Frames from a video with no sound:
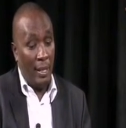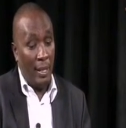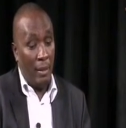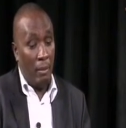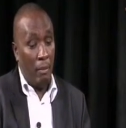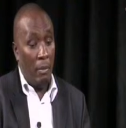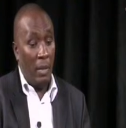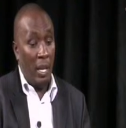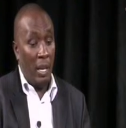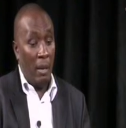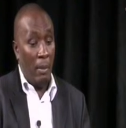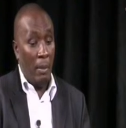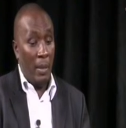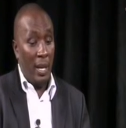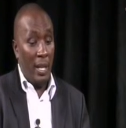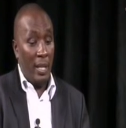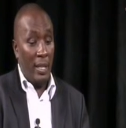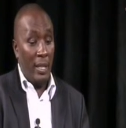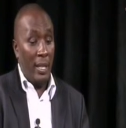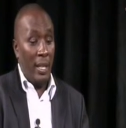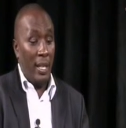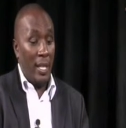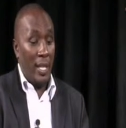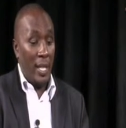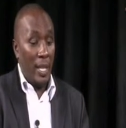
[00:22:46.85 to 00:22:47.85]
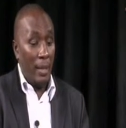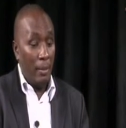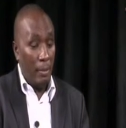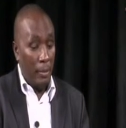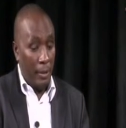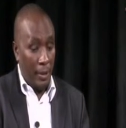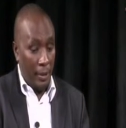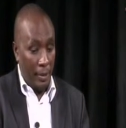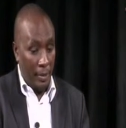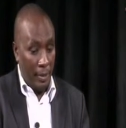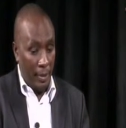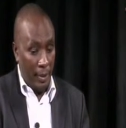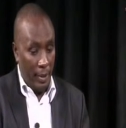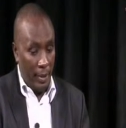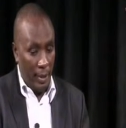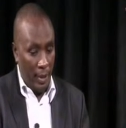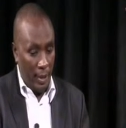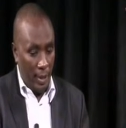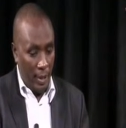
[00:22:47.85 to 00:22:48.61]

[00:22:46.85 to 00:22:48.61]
the symptoms,